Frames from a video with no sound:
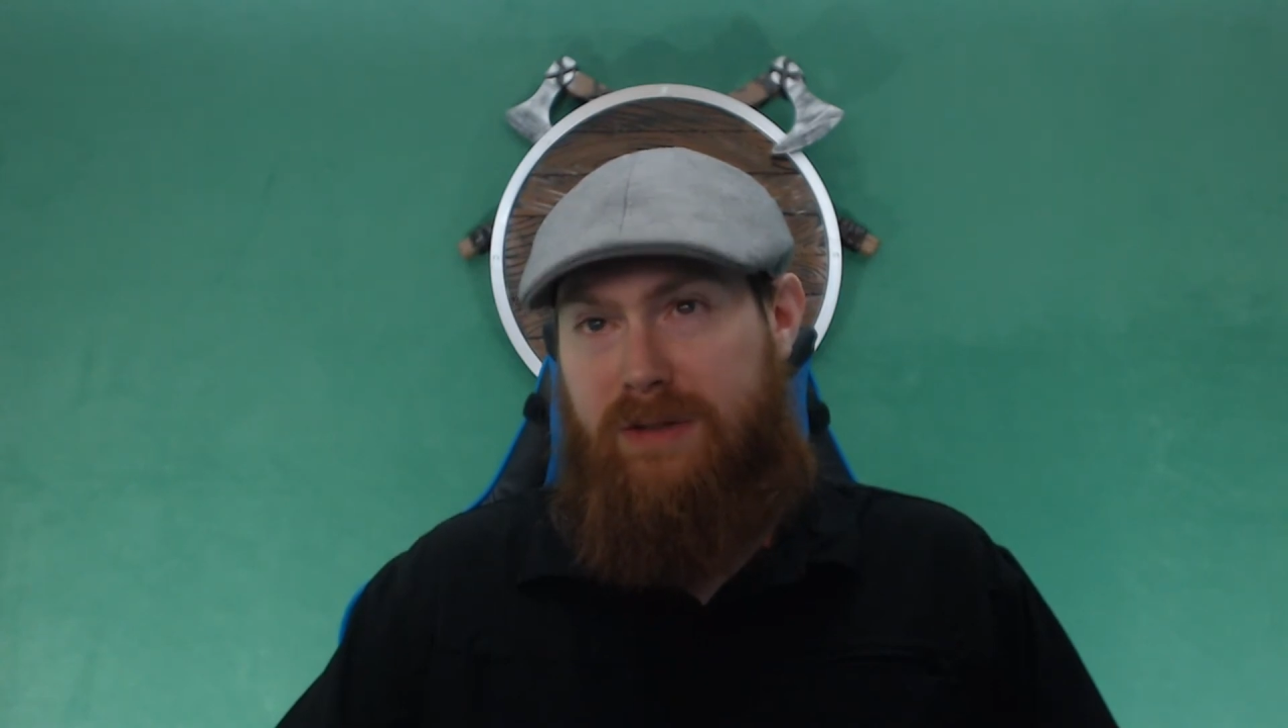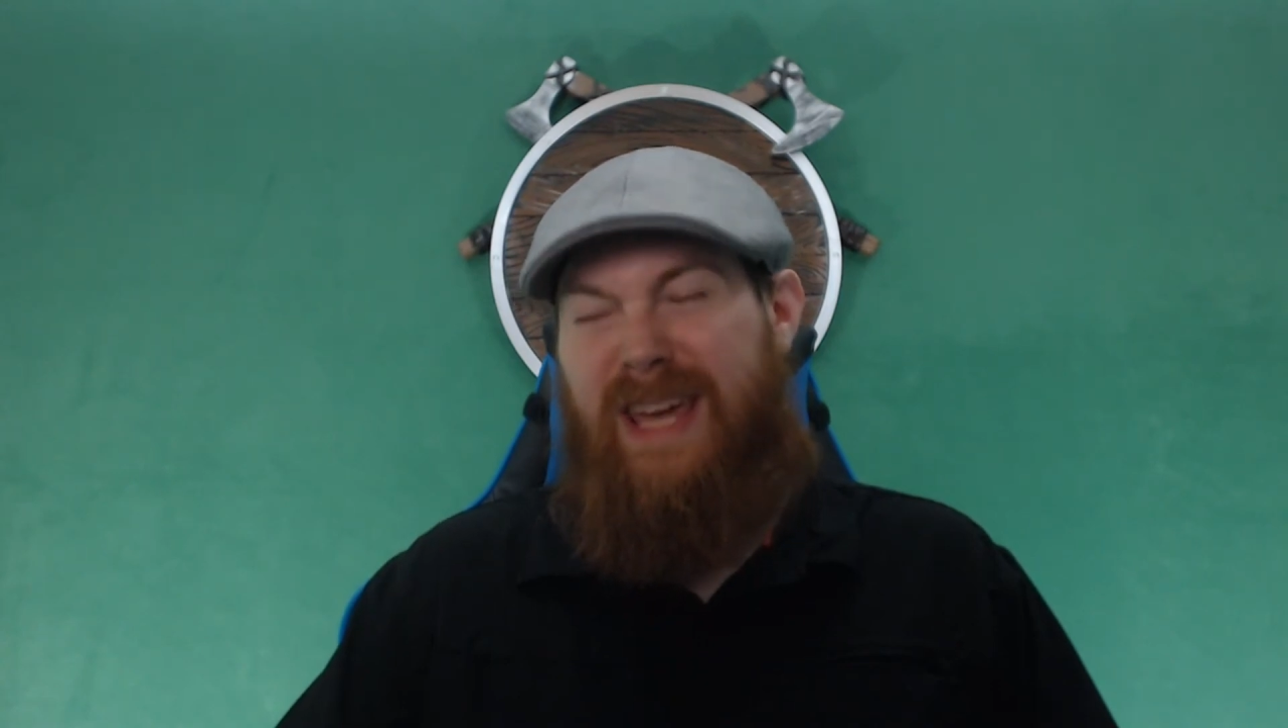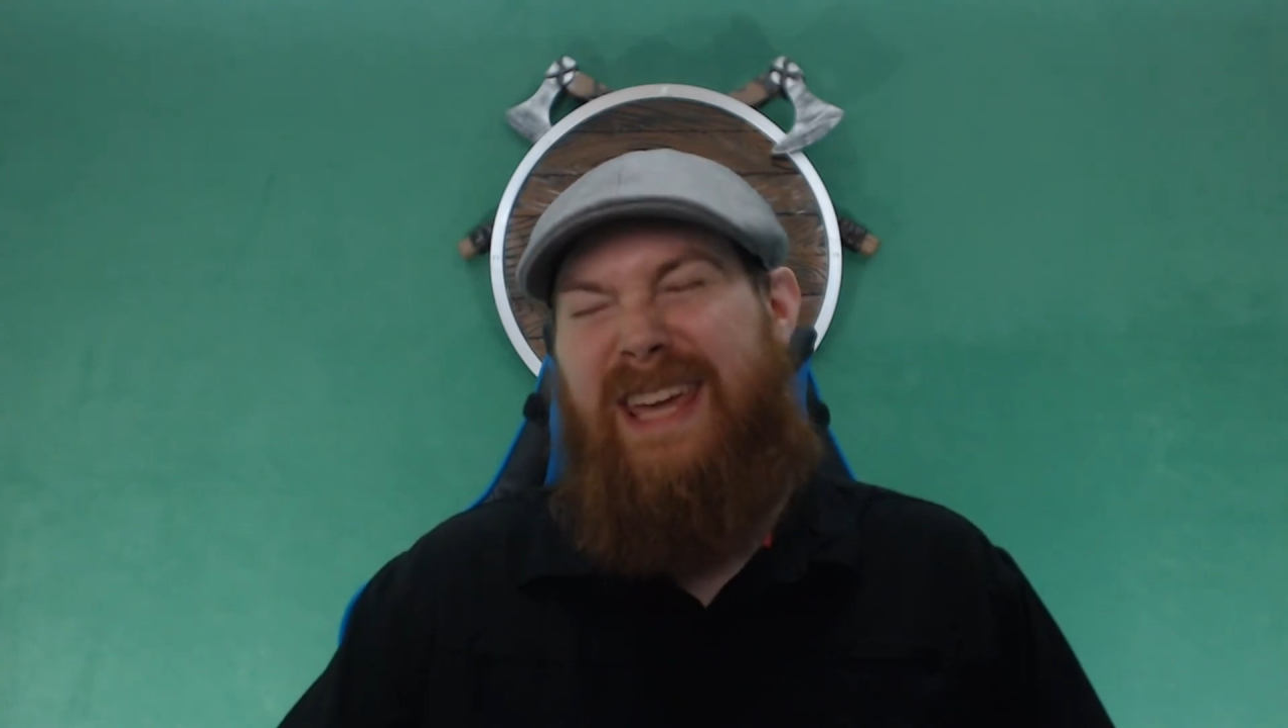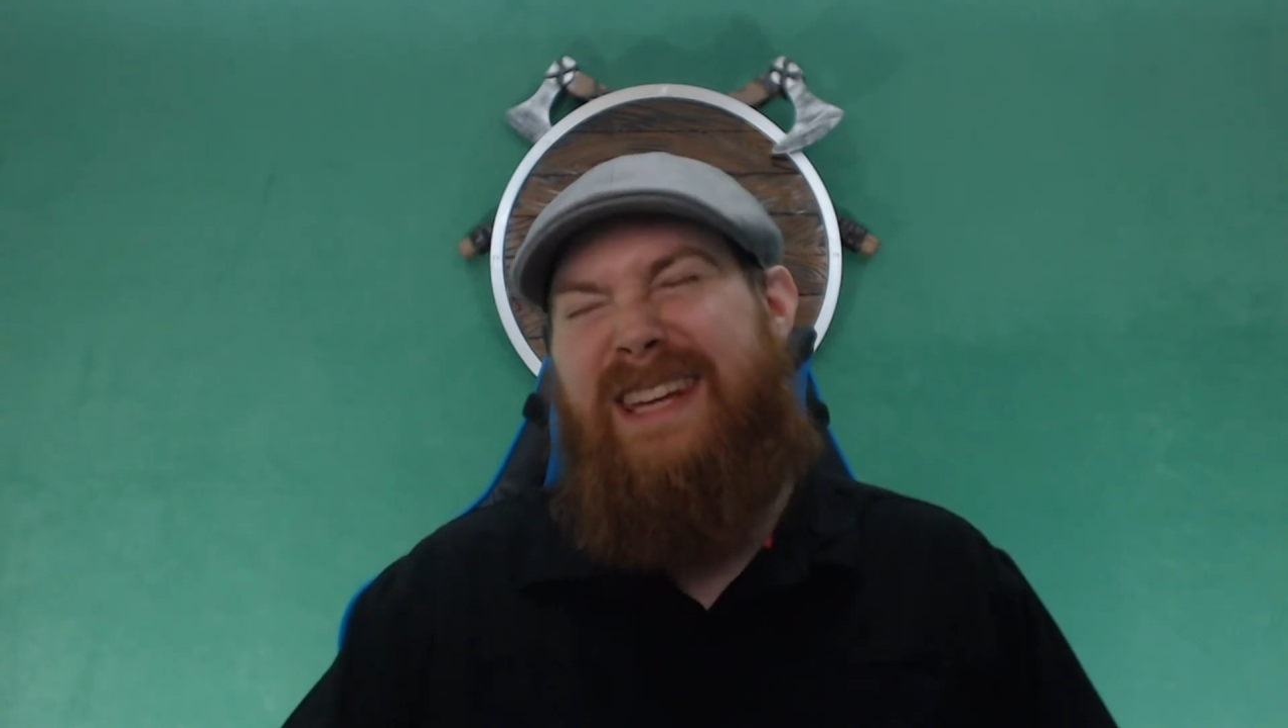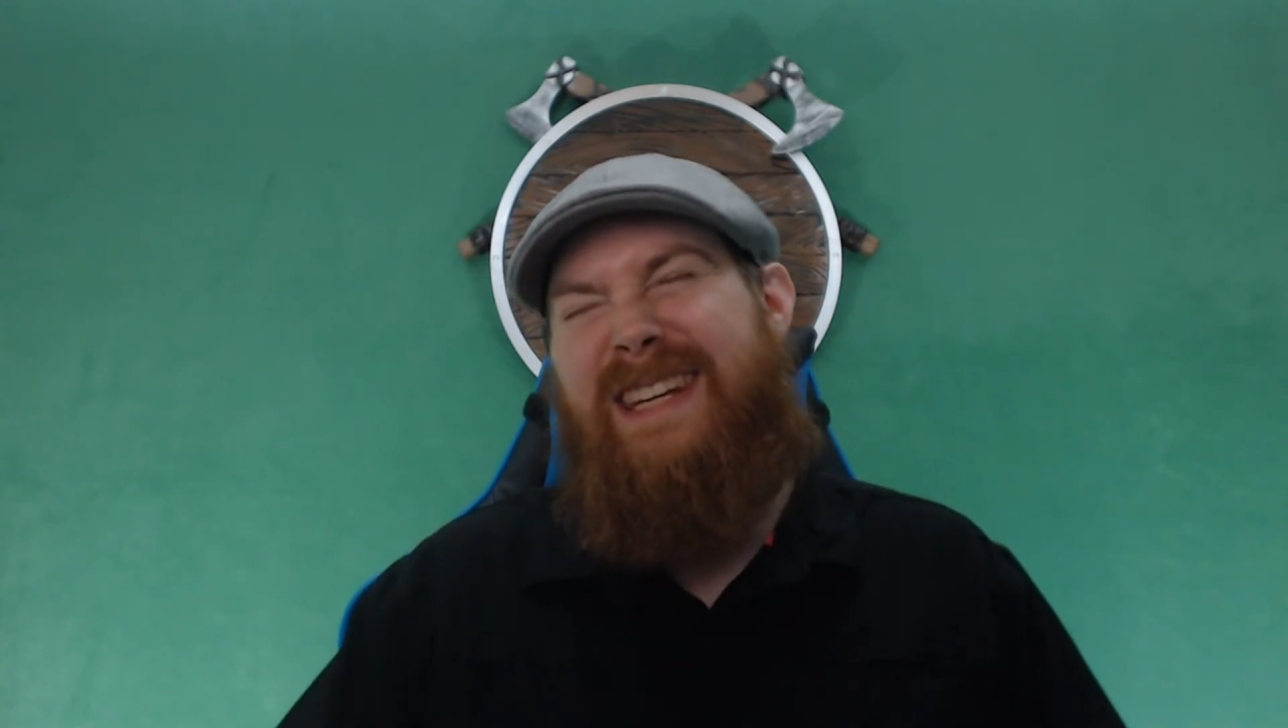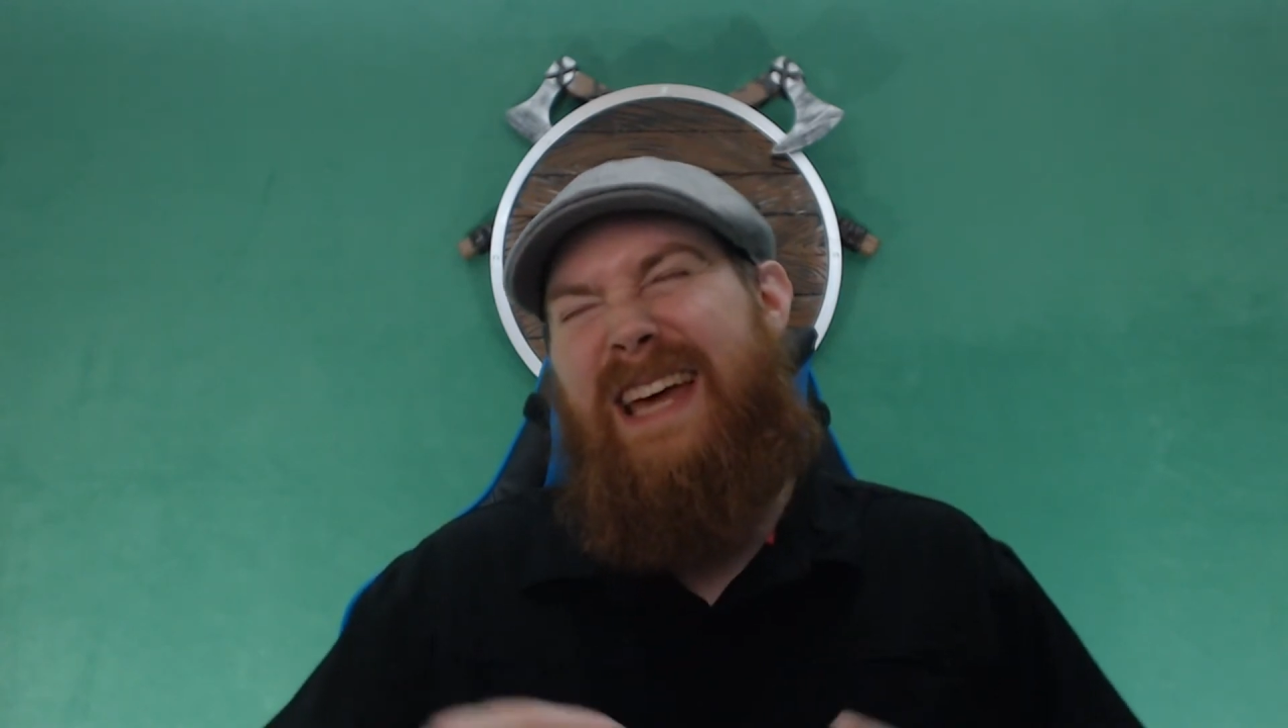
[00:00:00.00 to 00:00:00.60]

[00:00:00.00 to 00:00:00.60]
Day and